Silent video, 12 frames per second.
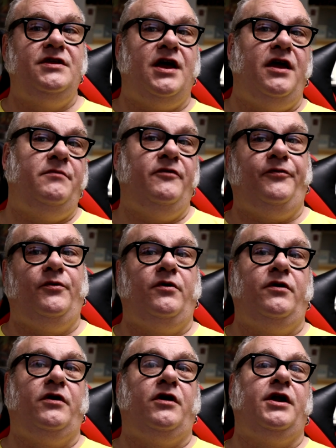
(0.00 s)
the night
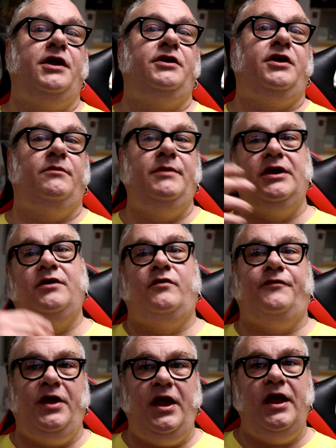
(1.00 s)
before and coming in
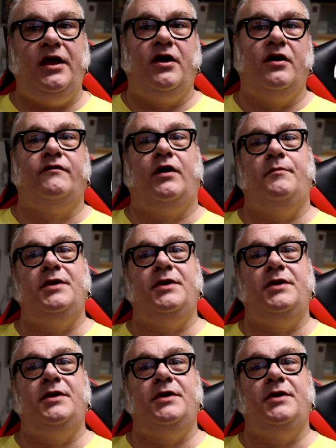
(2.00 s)
with a hangover